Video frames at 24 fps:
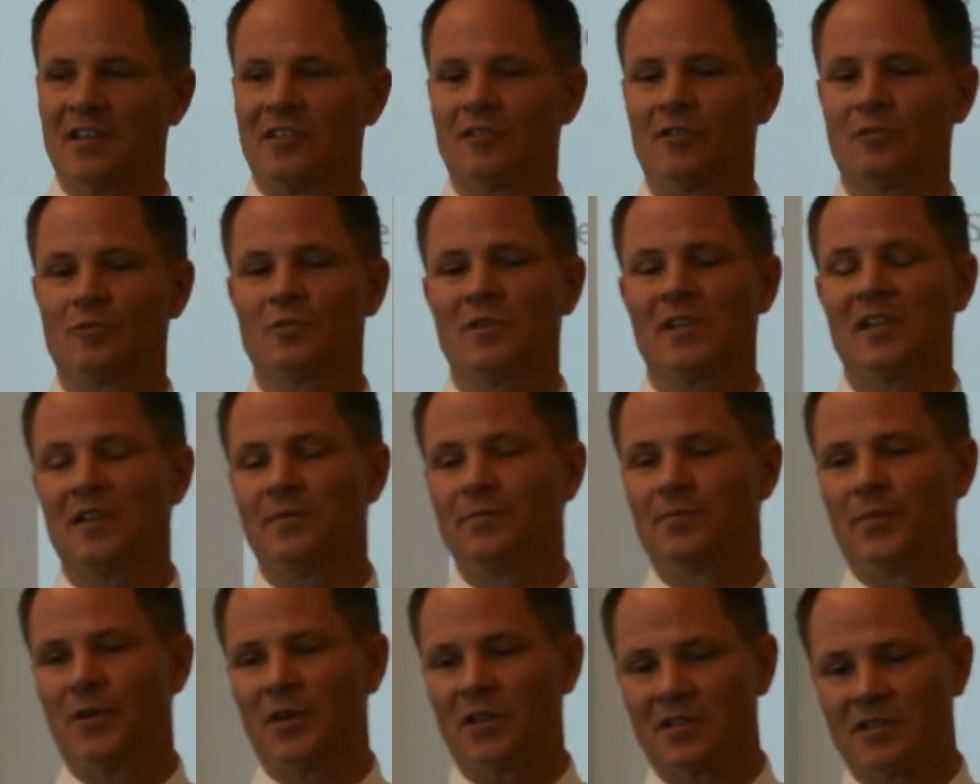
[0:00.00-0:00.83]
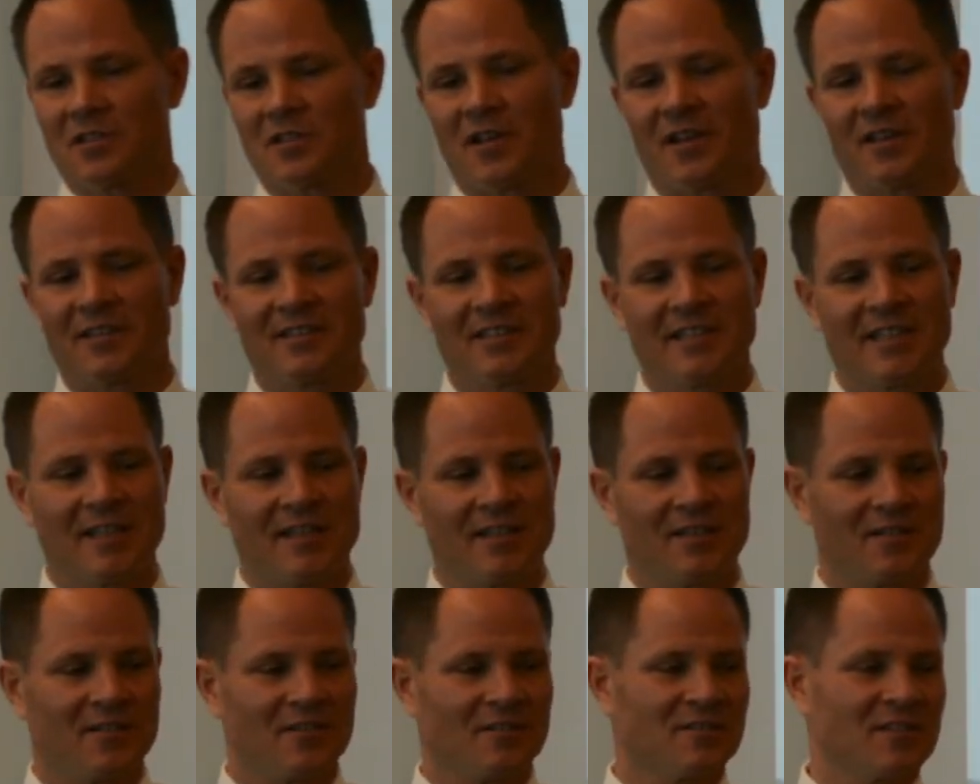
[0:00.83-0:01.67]
you'll read books on
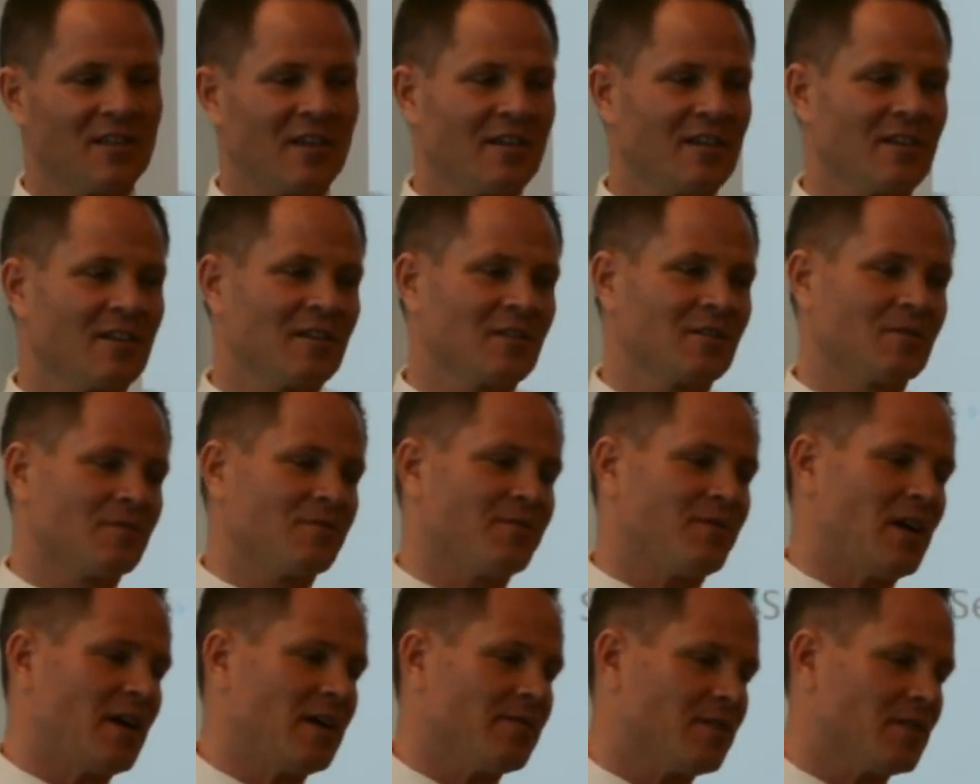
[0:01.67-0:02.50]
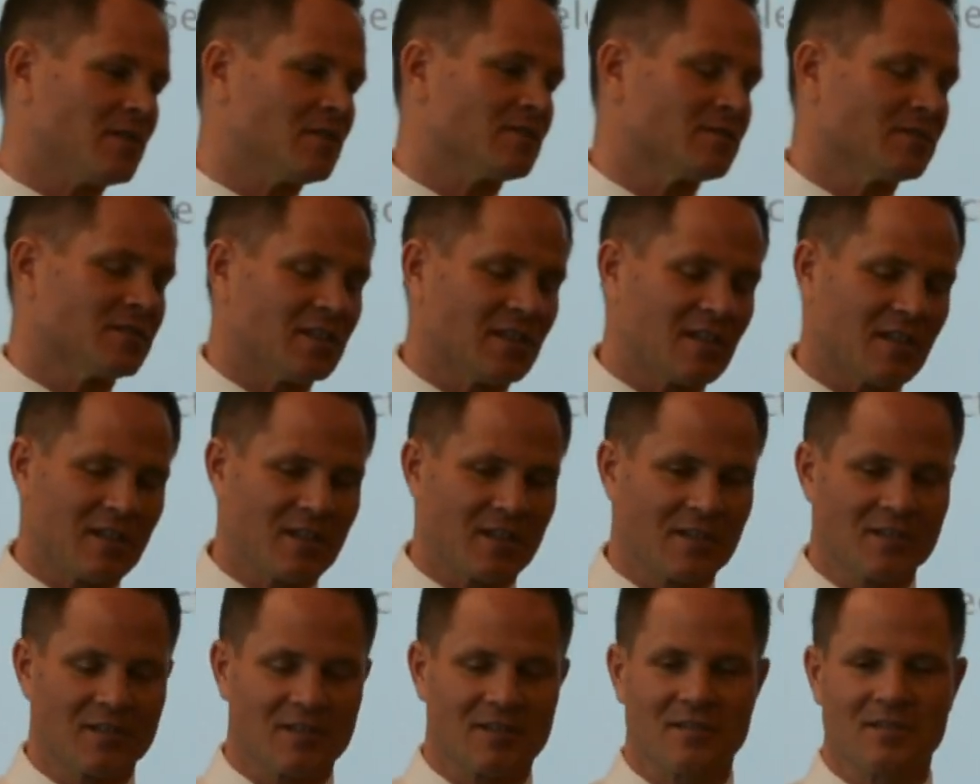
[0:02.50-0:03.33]
lean and they'll tell you to do 500
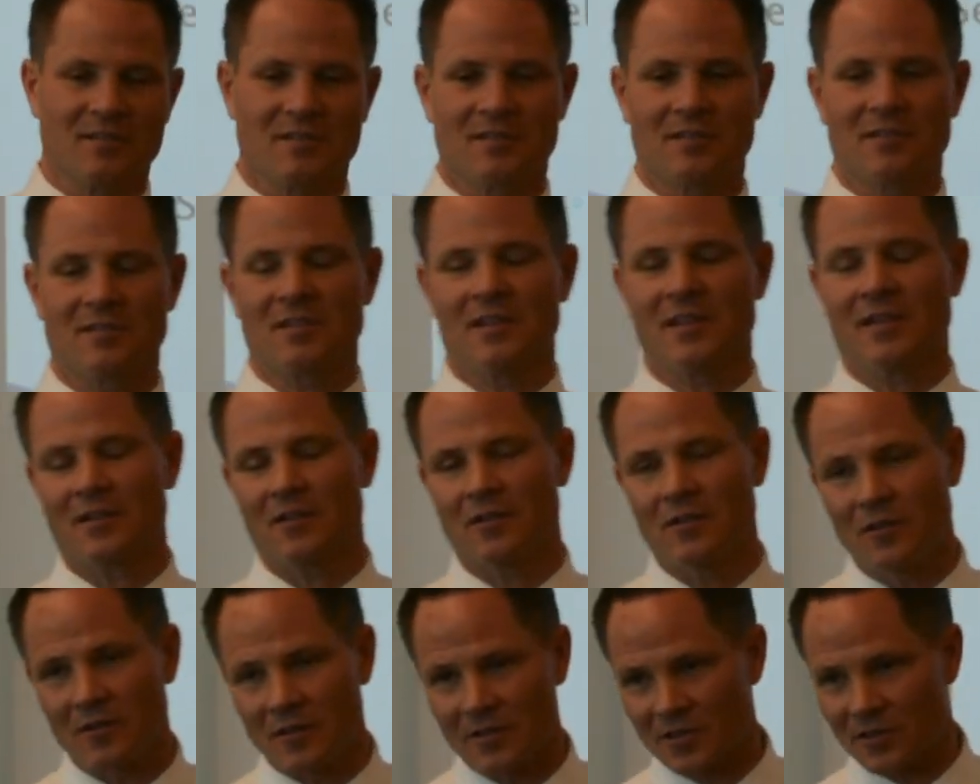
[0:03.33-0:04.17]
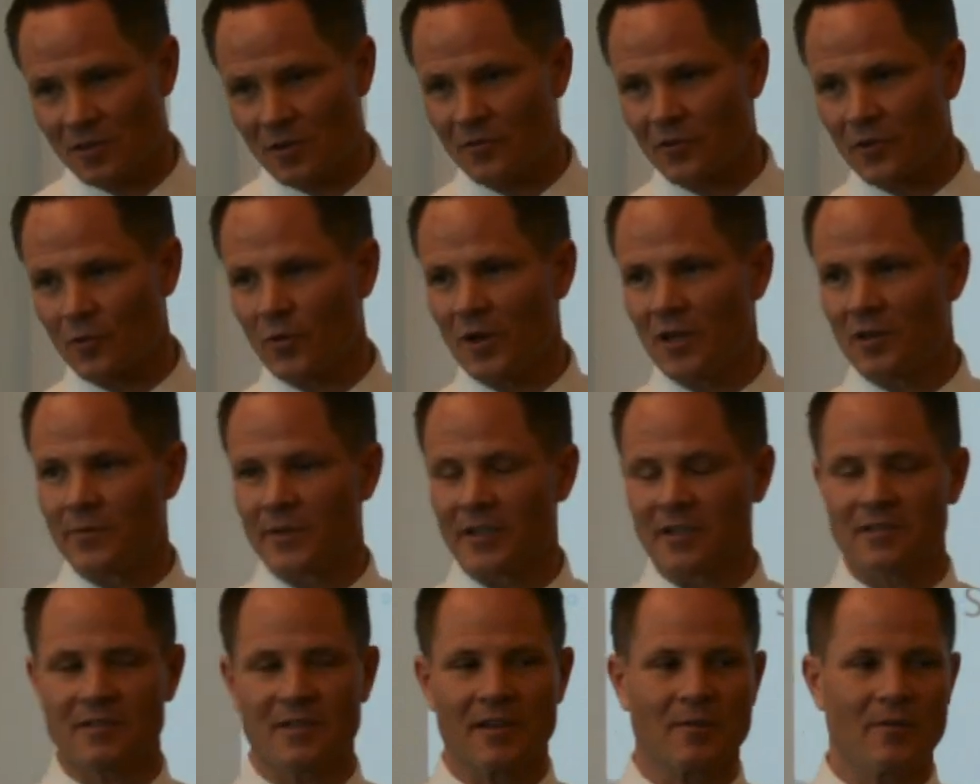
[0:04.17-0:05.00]
things. And it's like, oh, it's
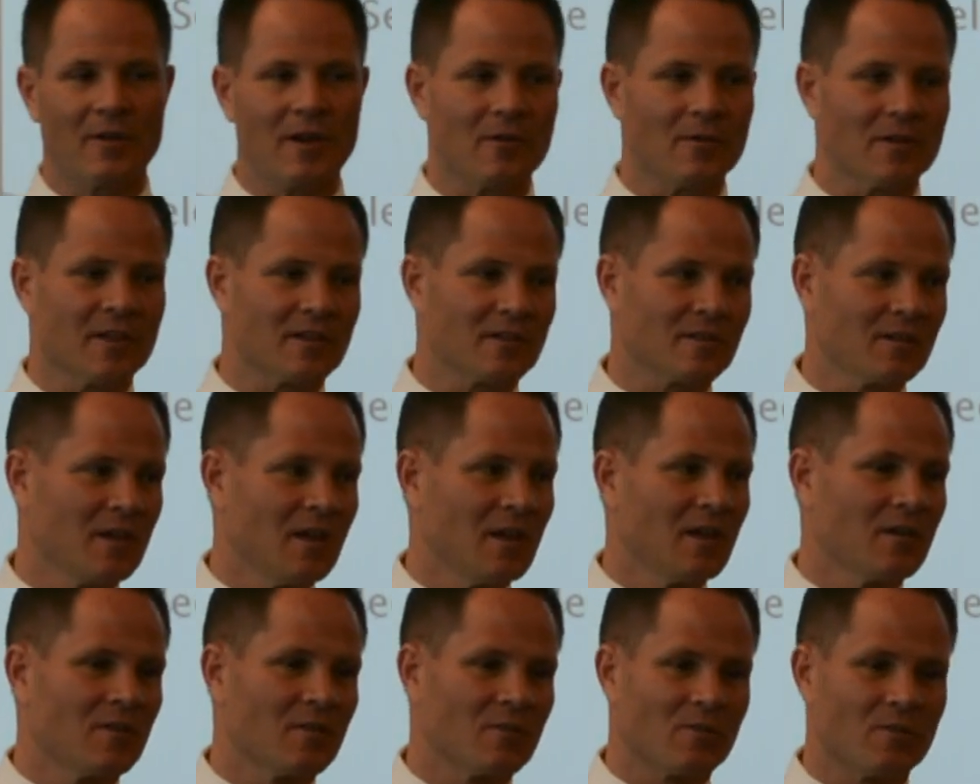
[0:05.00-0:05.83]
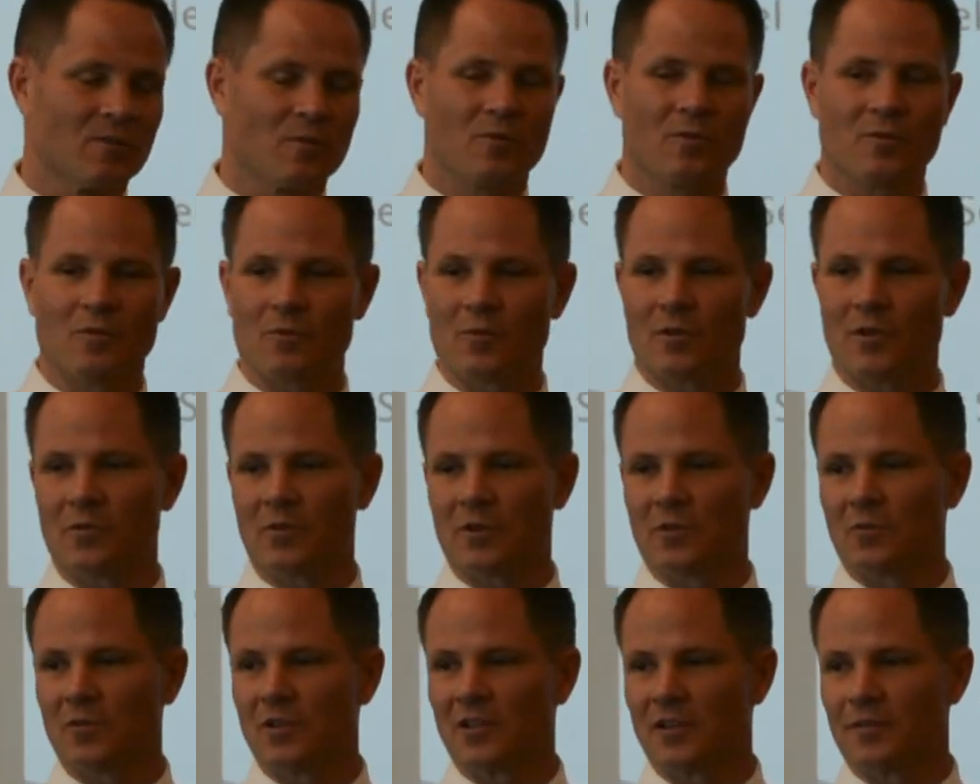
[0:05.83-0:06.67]
overwhelming. It's like, well, we, what do
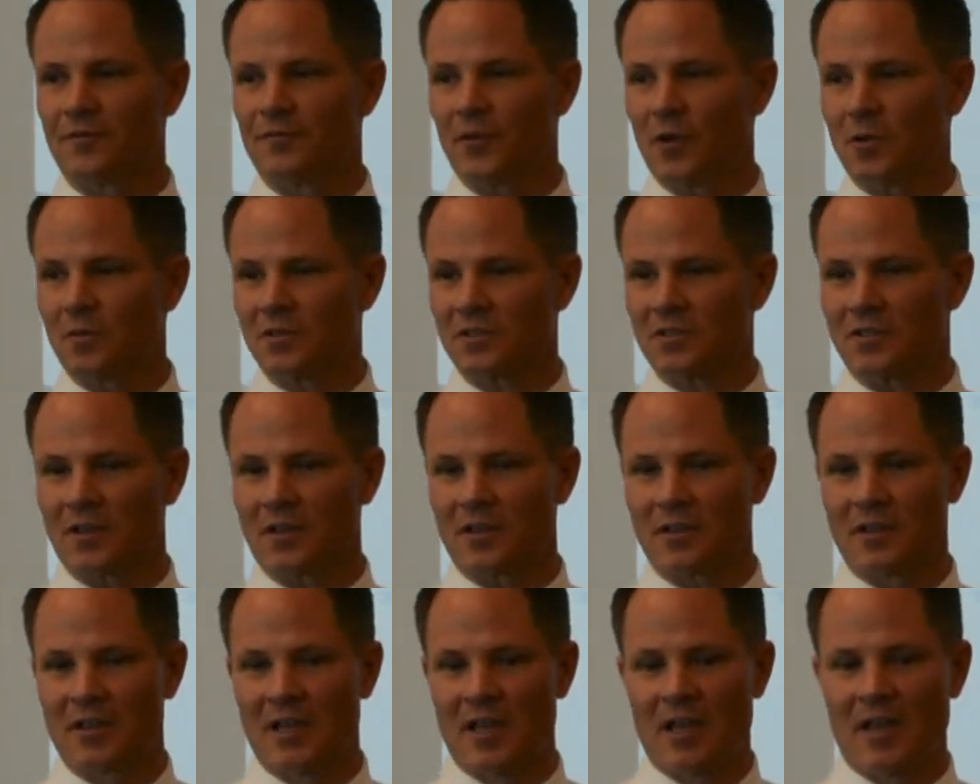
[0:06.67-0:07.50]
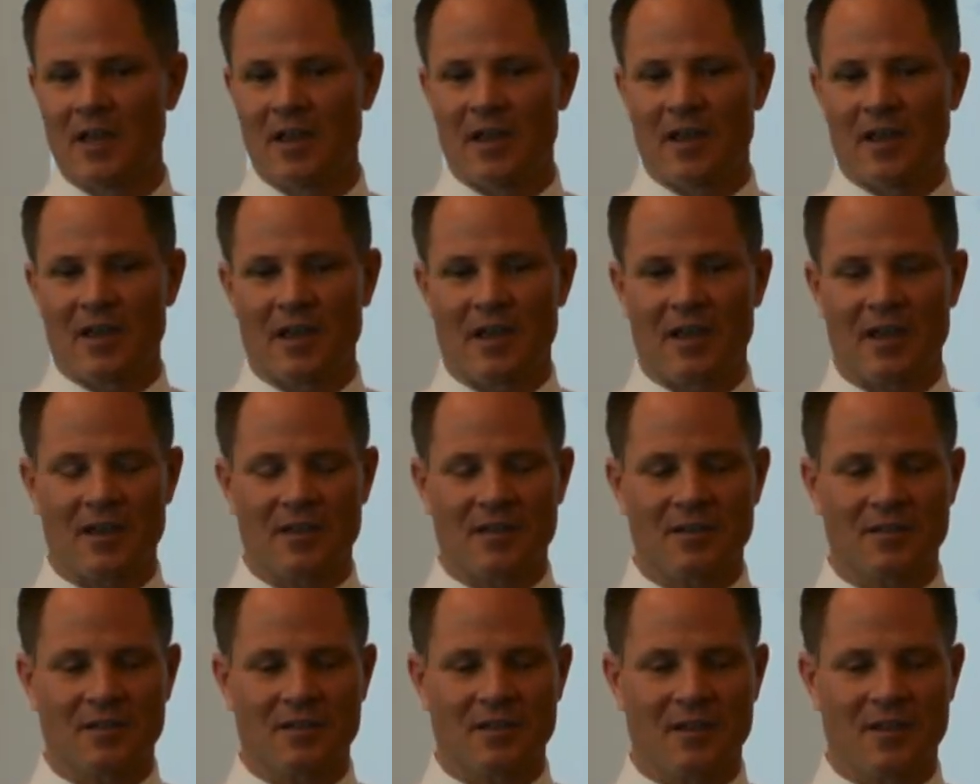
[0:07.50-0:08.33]
we really focus on?
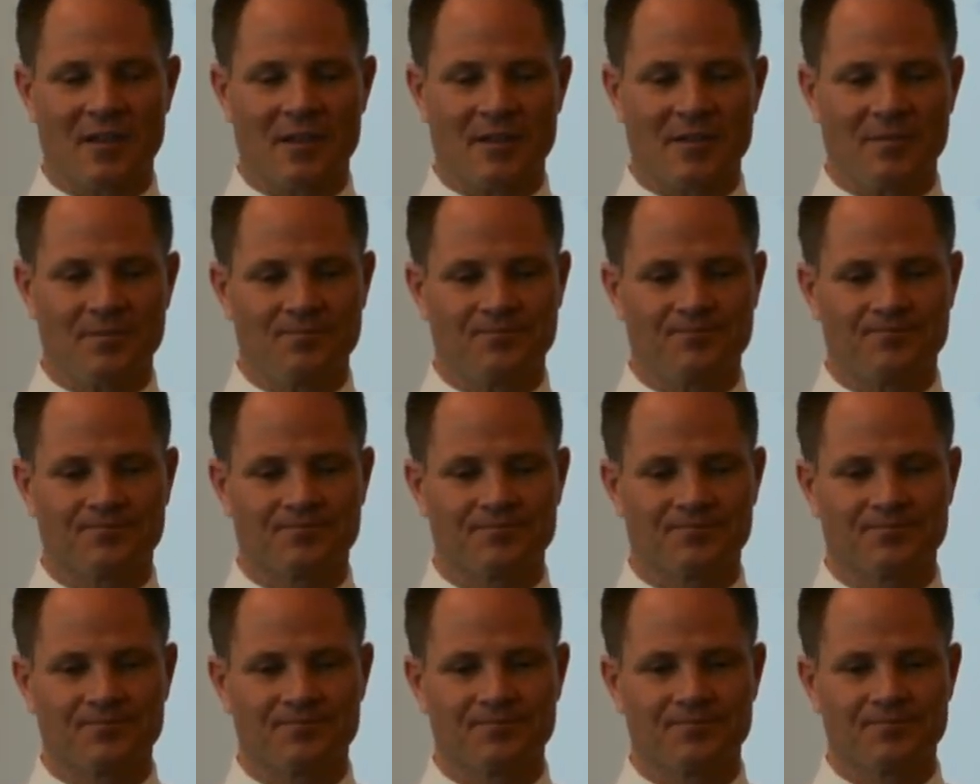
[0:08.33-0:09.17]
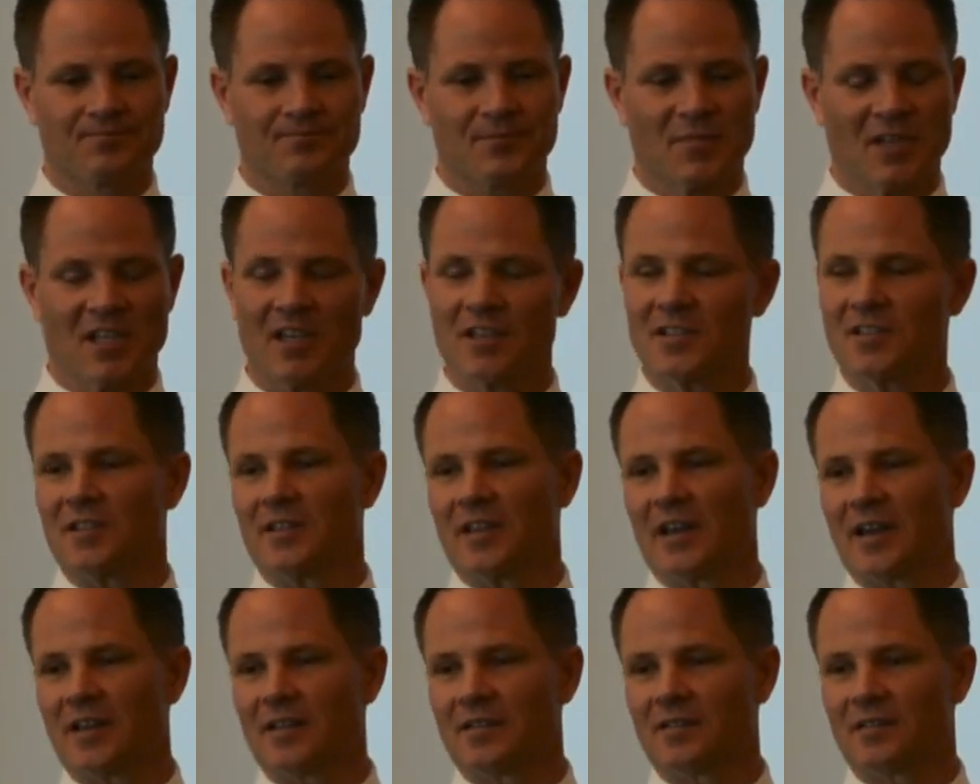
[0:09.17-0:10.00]
And um, because of
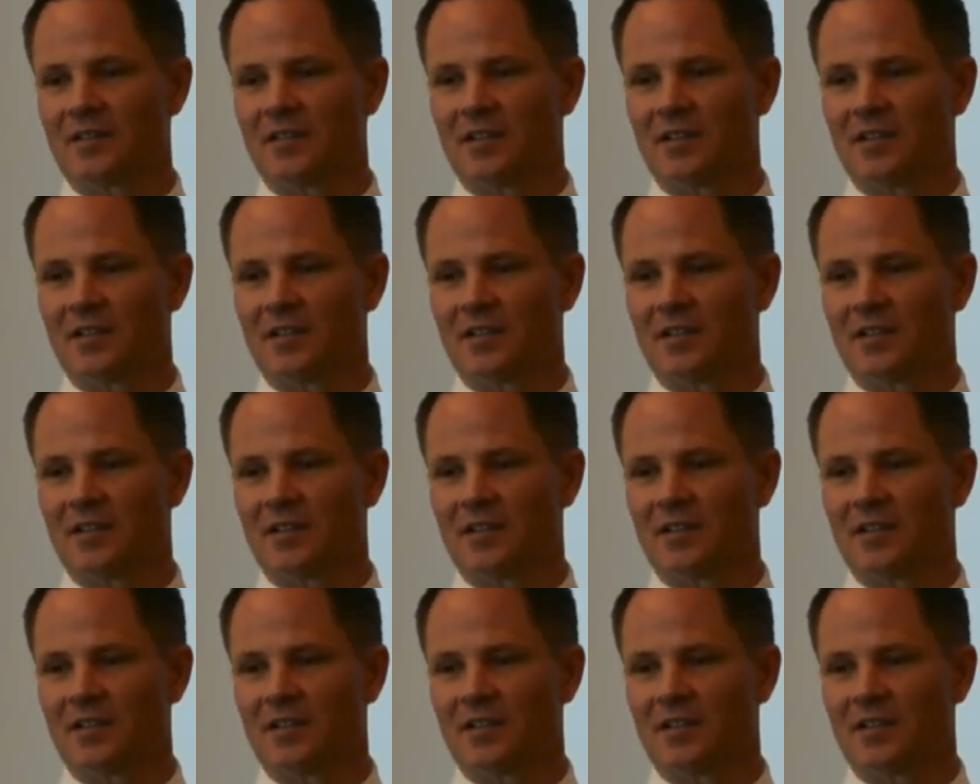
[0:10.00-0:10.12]
that,